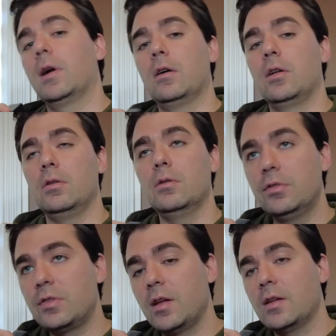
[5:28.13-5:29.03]
how to
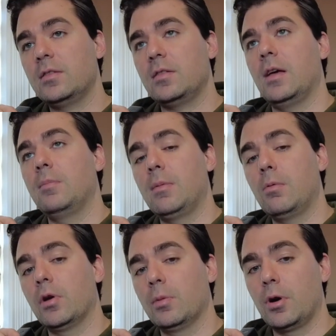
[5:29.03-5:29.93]
use it and maybe
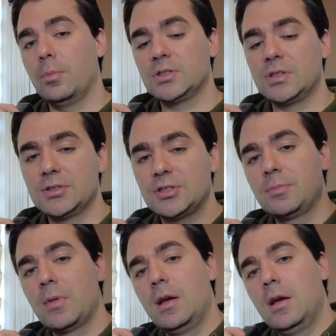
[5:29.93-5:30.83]
what your purpose is,
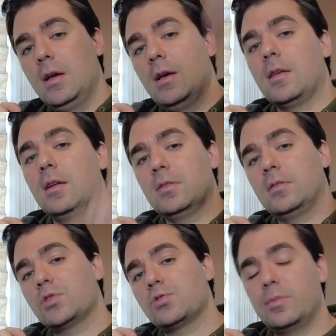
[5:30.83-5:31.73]
get in
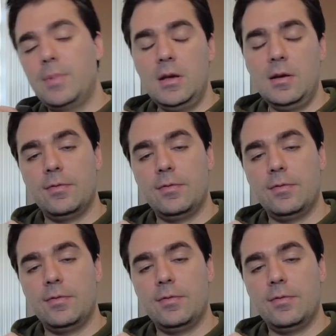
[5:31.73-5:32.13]
touch with me.